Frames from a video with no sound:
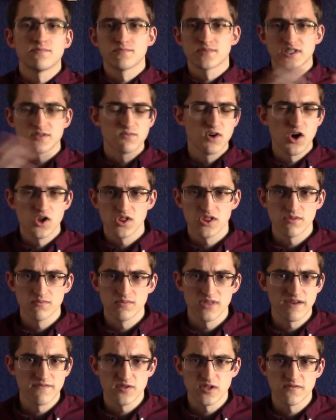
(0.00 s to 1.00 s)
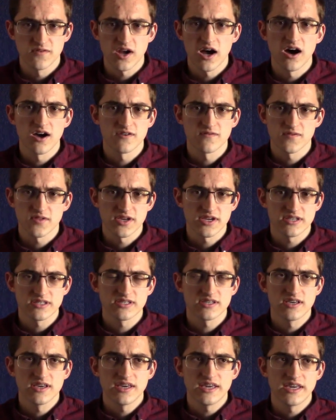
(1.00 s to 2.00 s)
small level of
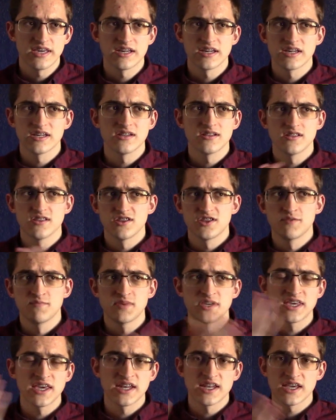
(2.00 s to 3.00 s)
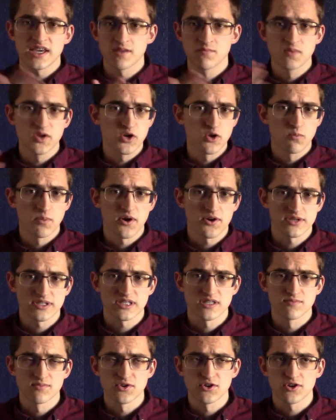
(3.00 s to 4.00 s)
conflict in the beginning and middle parts of
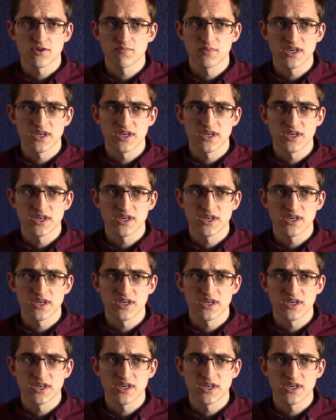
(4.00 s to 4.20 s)
the book,